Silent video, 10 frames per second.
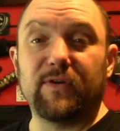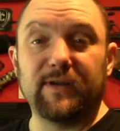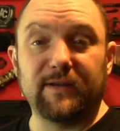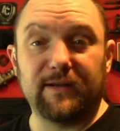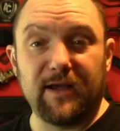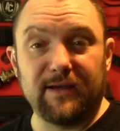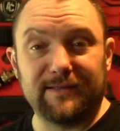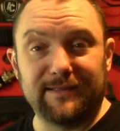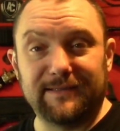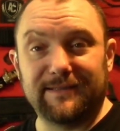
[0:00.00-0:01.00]
I needed
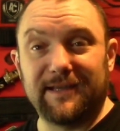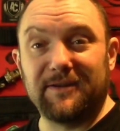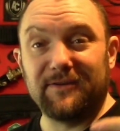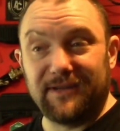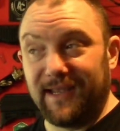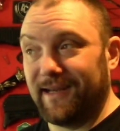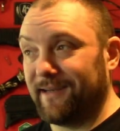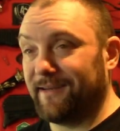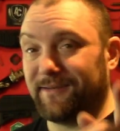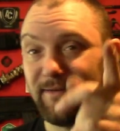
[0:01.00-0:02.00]
glasses, and I did.
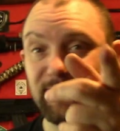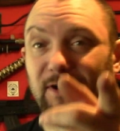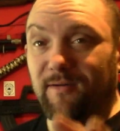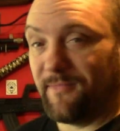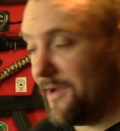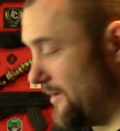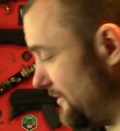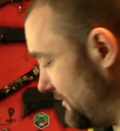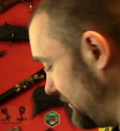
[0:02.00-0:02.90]
So I've got them now.